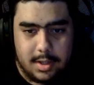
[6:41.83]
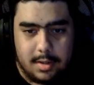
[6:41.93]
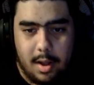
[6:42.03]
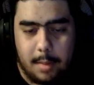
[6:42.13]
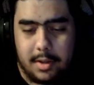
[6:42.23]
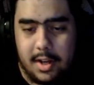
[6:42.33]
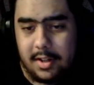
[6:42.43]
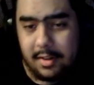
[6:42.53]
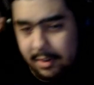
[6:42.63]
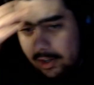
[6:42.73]
I'm
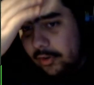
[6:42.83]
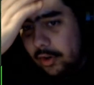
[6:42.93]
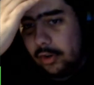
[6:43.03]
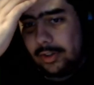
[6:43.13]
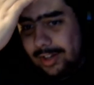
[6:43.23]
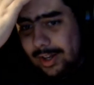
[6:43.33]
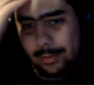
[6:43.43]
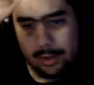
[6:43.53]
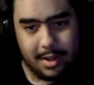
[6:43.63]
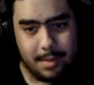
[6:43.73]
saying etc. all the time
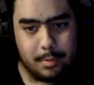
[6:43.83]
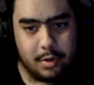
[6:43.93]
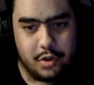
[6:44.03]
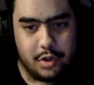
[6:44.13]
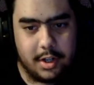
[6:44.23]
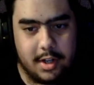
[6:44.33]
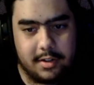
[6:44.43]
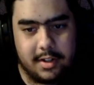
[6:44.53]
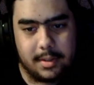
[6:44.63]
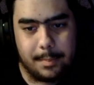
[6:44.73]
because I'm pretty sure you guys
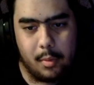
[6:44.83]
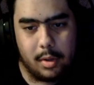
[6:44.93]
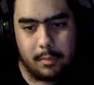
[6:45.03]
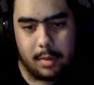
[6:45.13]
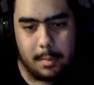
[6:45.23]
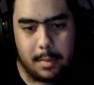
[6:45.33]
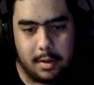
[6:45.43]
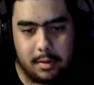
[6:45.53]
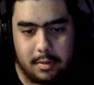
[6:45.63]
get the point of what I mean.